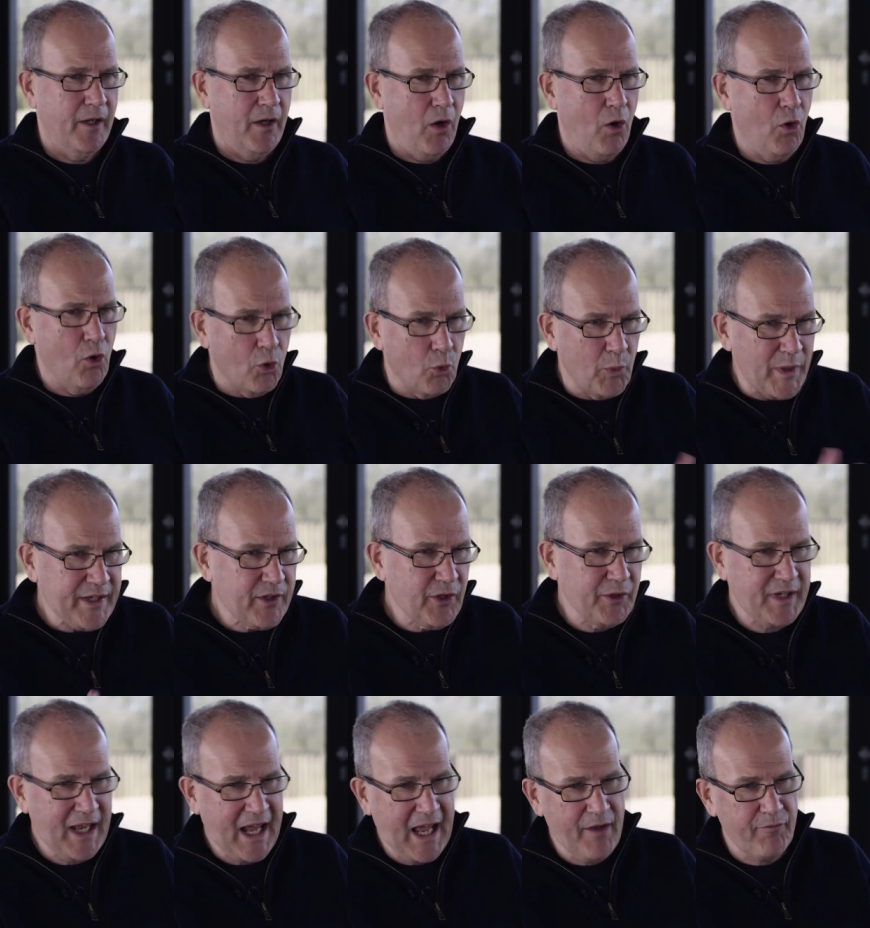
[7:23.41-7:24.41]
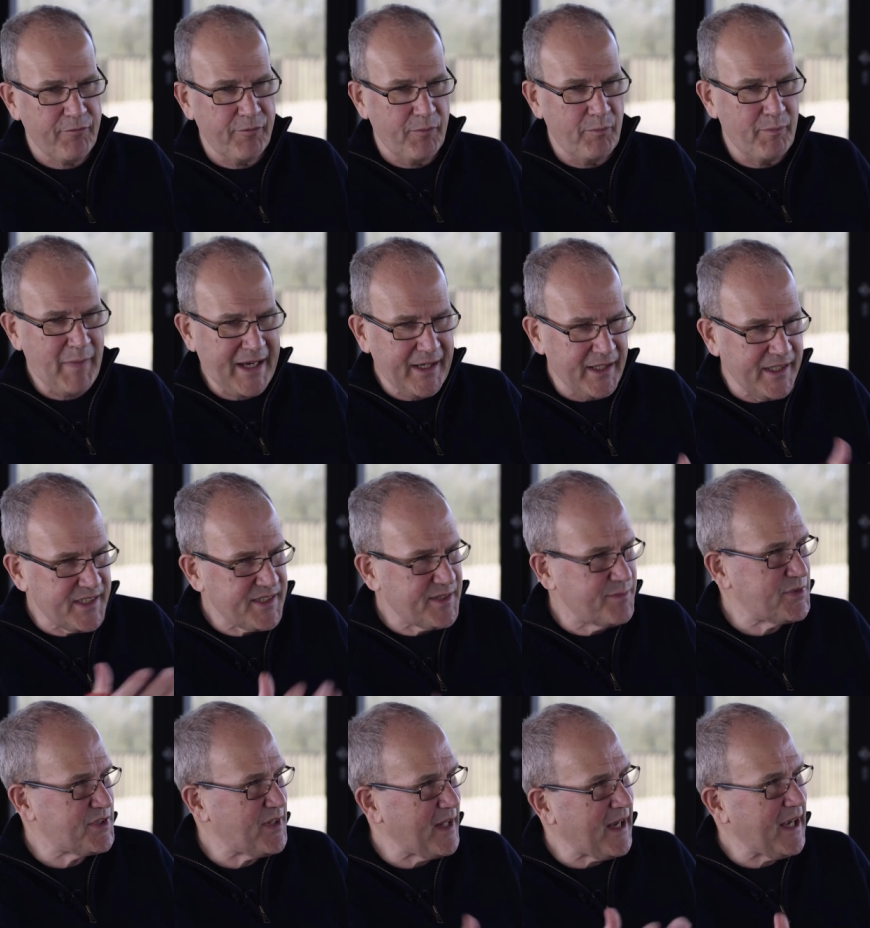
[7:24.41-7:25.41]
Or we could have
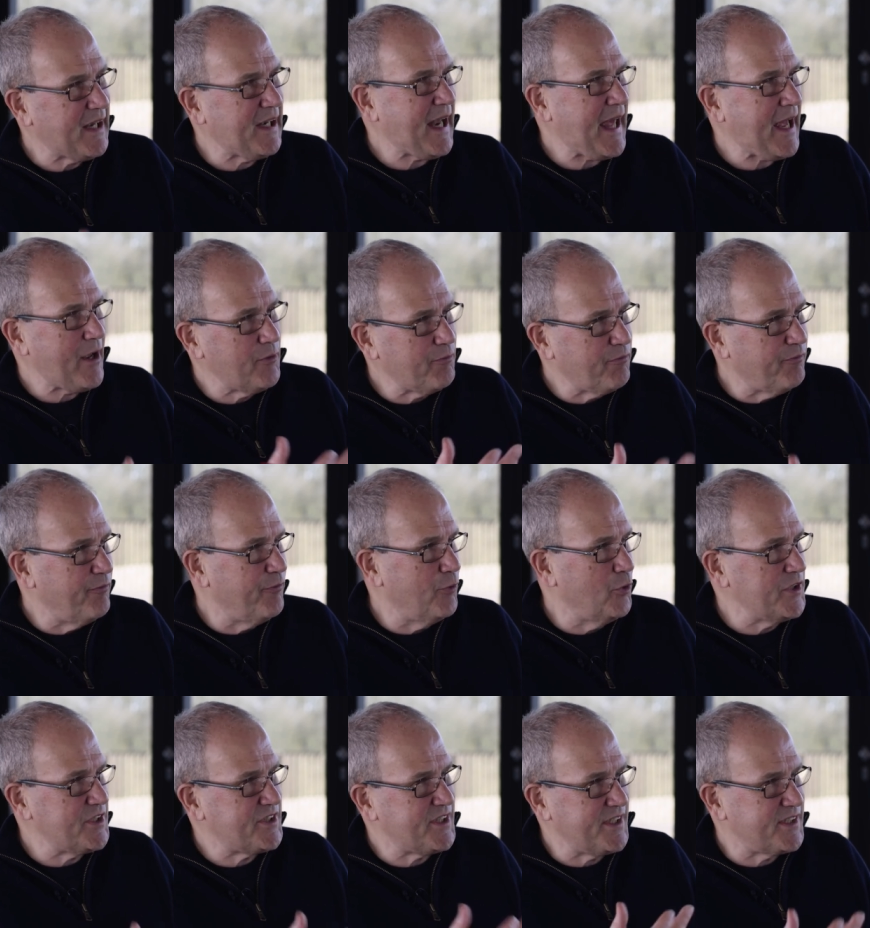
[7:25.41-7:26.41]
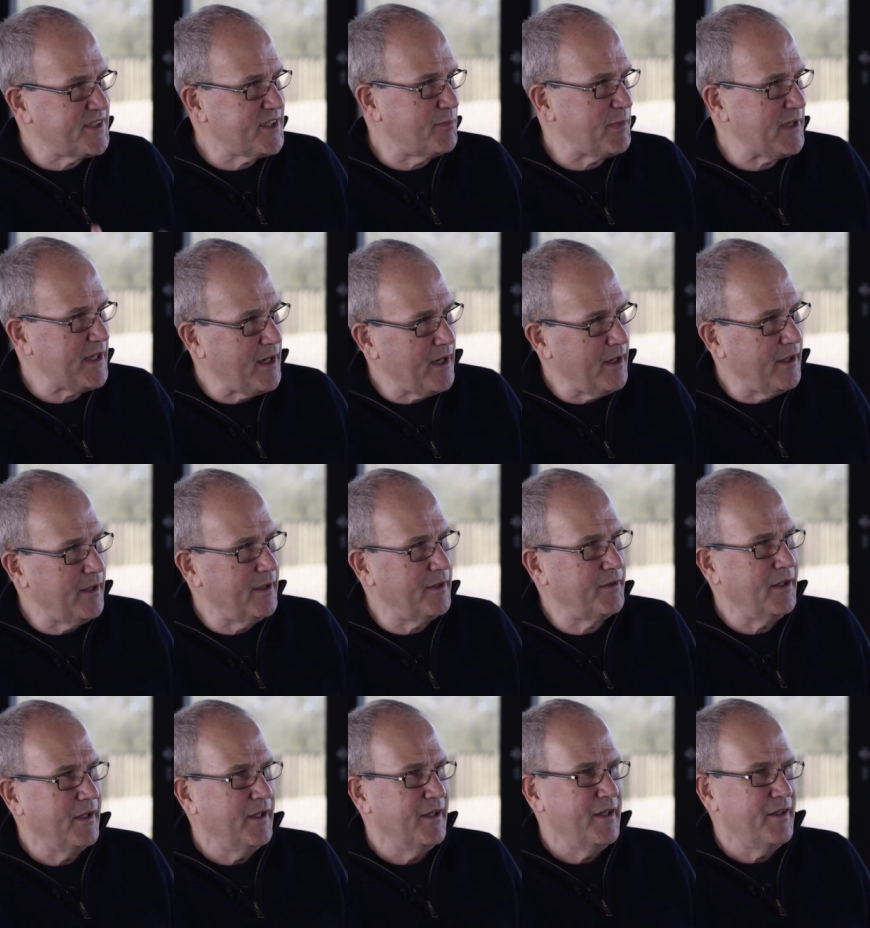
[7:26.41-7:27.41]
mechanisms that allowed voices to be heard,